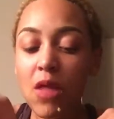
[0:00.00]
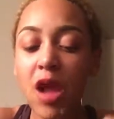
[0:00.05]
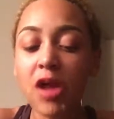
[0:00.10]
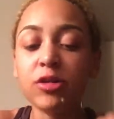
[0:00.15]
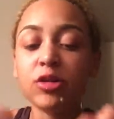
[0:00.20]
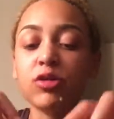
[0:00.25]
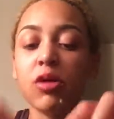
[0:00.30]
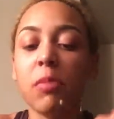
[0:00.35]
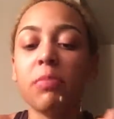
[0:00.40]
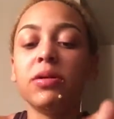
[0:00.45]

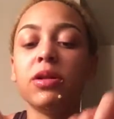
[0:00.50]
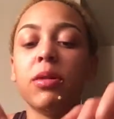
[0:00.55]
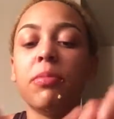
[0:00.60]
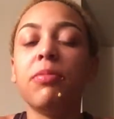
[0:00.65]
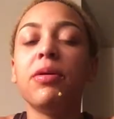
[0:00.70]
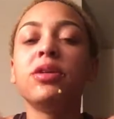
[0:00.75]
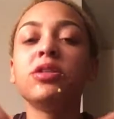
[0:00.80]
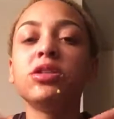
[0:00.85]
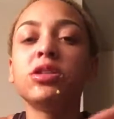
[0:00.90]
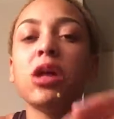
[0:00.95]
it's going to be the
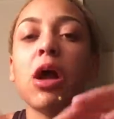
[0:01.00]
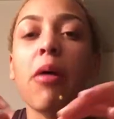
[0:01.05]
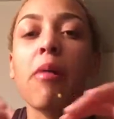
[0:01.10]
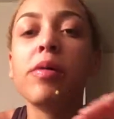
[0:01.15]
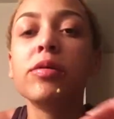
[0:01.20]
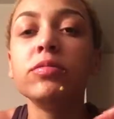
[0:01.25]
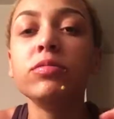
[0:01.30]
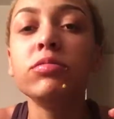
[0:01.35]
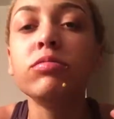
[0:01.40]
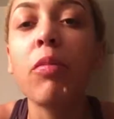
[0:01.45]
best
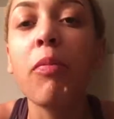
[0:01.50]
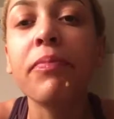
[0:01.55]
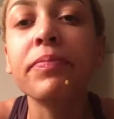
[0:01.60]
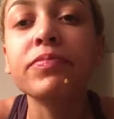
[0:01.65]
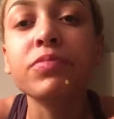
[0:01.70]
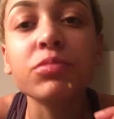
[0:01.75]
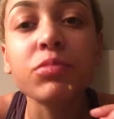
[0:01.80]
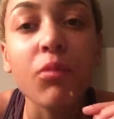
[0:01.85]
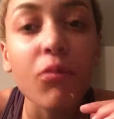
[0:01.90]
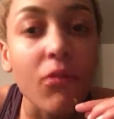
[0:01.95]
shower.
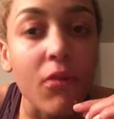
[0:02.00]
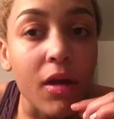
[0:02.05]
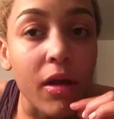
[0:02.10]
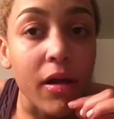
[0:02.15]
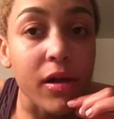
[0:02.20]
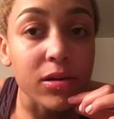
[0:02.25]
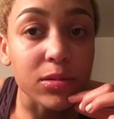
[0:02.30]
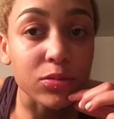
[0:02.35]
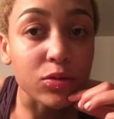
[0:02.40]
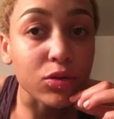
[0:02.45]

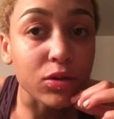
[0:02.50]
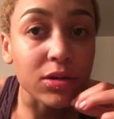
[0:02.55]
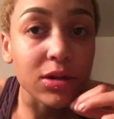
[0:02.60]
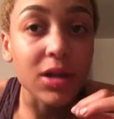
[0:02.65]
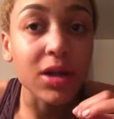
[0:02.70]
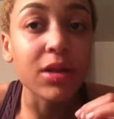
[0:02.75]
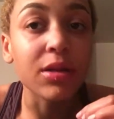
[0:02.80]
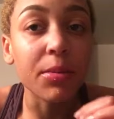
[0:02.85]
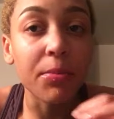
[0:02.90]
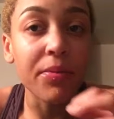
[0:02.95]
I'm going
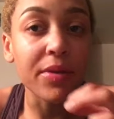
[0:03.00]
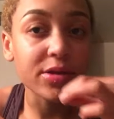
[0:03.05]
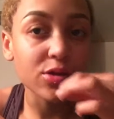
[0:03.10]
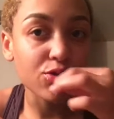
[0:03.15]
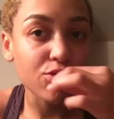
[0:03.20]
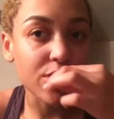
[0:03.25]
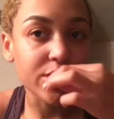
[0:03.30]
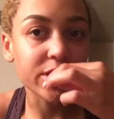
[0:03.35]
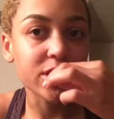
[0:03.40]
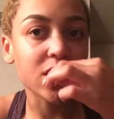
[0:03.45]
to get the
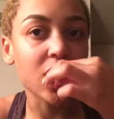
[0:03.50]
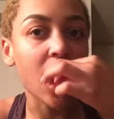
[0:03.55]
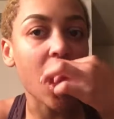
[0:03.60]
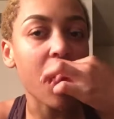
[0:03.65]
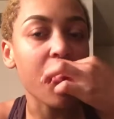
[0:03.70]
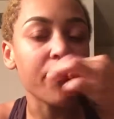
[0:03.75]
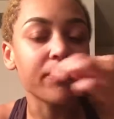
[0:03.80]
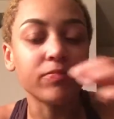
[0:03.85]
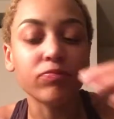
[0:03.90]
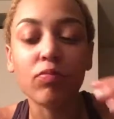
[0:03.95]
best rest
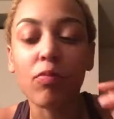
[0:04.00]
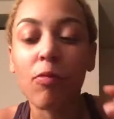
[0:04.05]
tonight.